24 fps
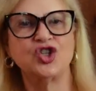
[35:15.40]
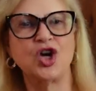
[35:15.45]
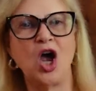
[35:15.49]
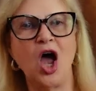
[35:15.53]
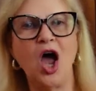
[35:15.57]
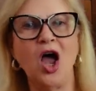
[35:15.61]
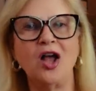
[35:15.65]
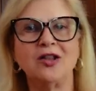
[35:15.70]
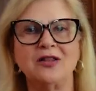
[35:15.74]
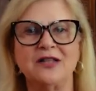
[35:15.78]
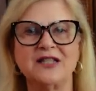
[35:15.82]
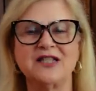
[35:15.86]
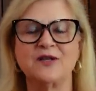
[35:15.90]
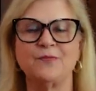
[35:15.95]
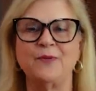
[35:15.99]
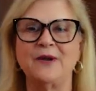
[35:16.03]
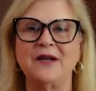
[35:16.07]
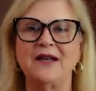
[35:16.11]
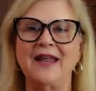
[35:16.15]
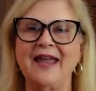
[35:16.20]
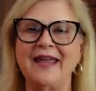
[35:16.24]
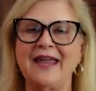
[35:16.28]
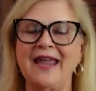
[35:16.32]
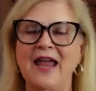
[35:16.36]
chocolates,
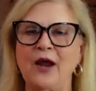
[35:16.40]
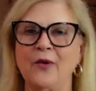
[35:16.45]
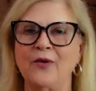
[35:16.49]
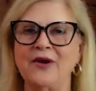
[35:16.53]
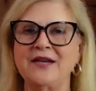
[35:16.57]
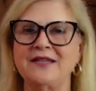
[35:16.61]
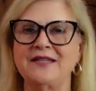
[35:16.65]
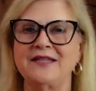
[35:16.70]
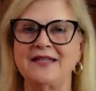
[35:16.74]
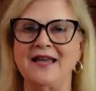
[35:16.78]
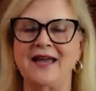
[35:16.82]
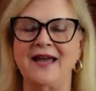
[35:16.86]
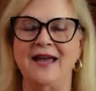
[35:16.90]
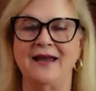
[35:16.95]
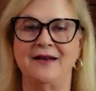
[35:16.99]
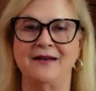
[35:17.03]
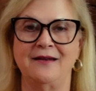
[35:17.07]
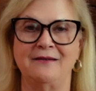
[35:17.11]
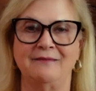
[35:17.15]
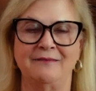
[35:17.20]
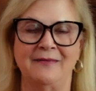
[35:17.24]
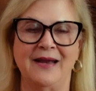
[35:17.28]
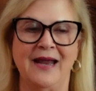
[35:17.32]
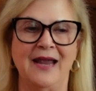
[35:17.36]
but like Harry said,
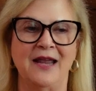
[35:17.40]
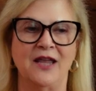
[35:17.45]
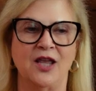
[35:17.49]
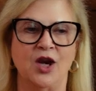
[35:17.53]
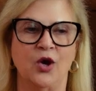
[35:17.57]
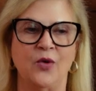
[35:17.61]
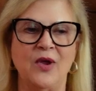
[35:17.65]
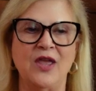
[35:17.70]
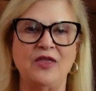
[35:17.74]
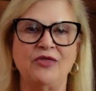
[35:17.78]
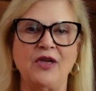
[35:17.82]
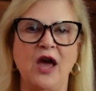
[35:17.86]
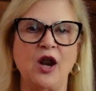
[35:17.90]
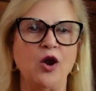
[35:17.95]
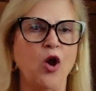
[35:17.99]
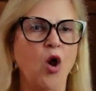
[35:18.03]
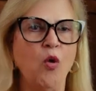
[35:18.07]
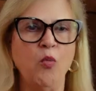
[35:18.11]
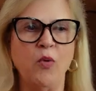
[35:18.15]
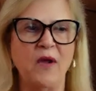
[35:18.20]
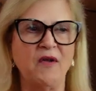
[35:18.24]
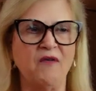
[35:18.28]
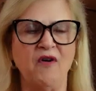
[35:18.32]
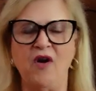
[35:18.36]
you know, he thought,
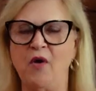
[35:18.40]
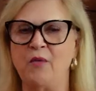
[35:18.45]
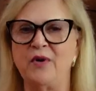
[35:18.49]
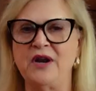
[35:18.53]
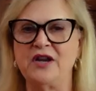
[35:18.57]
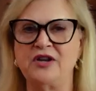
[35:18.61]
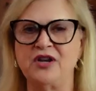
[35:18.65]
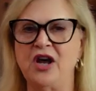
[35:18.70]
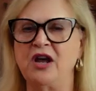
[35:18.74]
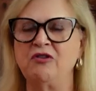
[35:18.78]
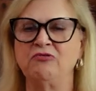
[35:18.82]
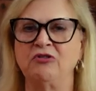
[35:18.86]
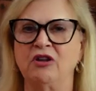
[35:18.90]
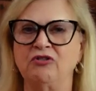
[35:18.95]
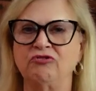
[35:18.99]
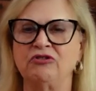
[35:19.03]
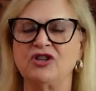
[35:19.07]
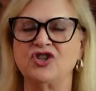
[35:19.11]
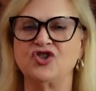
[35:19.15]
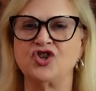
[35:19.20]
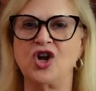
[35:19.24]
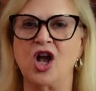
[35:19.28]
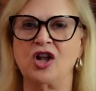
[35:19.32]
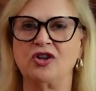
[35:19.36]
oh, we've already done
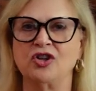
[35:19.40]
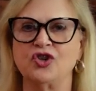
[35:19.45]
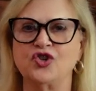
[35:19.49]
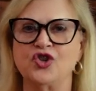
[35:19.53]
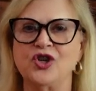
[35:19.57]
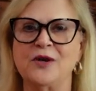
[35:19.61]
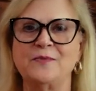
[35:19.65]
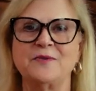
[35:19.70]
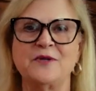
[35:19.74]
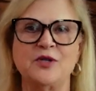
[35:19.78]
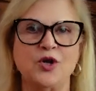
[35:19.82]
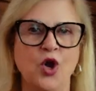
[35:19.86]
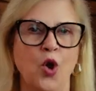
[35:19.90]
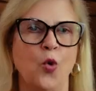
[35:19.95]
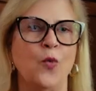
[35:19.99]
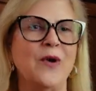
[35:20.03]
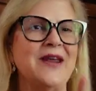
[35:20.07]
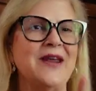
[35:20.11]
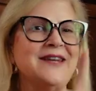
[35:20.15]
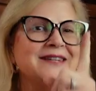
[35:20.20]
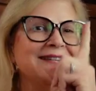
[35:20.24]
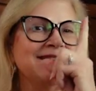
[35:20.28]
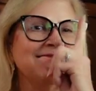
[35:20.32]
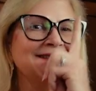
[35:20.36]
Lily's chocolate chips. No,
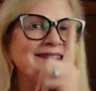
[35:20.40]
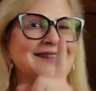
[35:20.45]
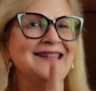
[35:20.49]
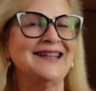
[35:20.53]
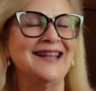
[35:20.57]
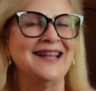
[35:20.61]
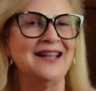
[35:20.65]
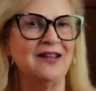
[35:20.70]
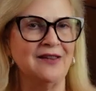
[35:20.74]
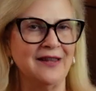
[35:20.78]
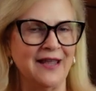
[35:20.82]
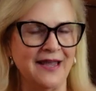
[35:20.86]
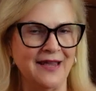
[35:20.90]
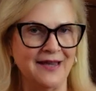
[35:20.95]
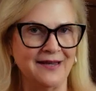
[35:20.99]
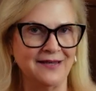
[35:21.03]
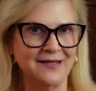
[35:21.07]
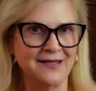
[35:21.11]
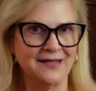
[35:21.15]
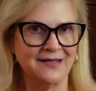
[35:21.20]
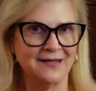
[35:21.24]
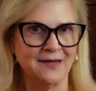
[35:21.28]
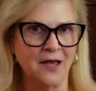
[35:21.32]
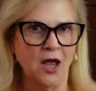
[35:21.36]
we did
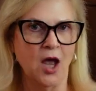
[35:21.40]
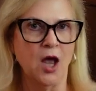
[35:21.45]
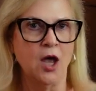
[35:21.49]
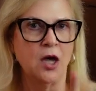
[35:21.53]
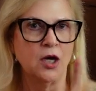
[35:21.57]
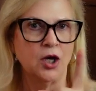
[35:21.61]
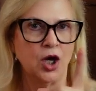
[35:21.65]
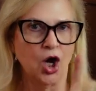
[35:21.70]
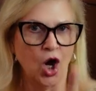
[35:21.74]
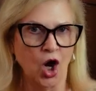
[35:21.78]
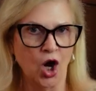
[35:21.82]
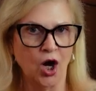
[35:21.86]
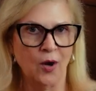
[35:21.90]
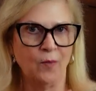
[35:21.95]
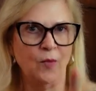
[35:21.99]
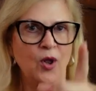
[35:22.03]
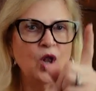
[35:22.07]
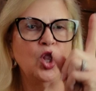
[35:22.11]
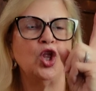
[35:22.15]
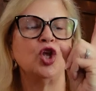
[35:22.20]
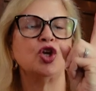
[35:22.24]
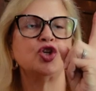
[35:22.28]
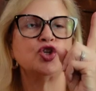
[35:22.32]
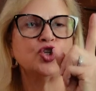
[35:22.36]
Lily's
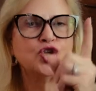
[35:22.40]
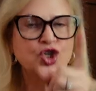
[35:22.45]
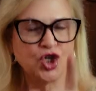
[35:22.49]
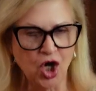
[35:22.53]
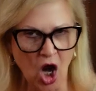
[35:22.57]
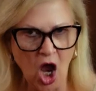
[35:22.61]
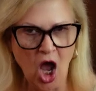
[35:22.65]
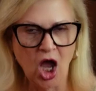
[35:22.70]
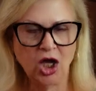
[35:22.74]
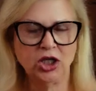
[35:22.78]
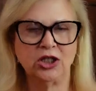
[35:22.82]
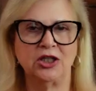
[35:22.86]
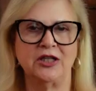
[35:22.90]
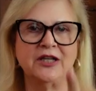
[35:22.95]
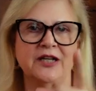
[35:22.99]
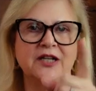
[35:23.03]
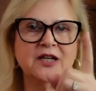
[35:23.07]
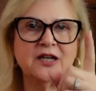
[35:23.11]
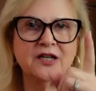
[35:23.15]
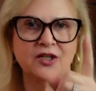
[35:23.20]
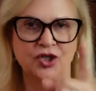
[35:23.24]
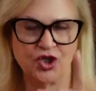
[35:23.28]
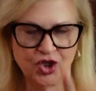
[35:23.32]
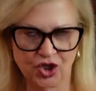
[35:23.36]
caramel chocolate
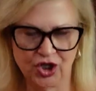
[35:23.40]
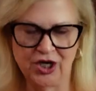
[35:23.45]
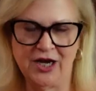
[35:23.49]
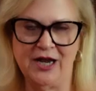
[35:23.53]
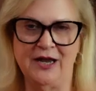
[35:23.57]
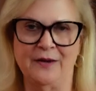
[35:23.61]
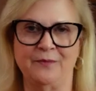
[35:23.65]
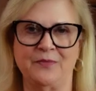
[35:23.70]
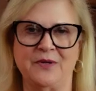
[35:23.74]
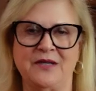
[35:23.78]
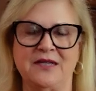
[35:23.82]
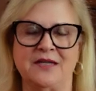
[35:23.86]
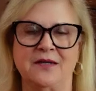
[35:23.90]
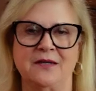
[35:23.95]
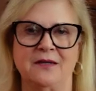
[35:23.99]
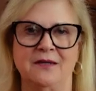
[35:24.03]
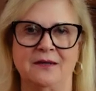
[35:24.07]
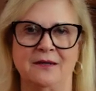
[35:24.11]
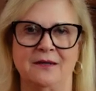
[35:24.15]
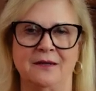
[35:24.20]
chips.